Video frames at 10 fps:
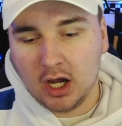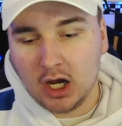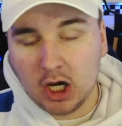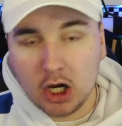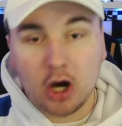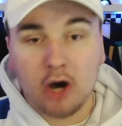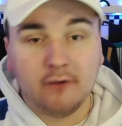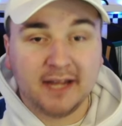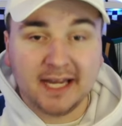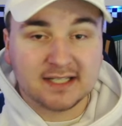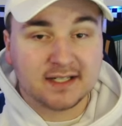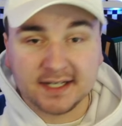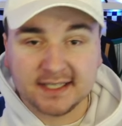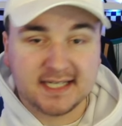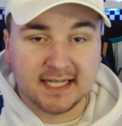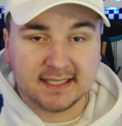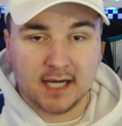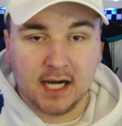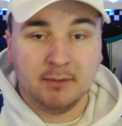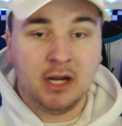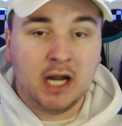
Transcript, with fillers: a lot of it is going to take time.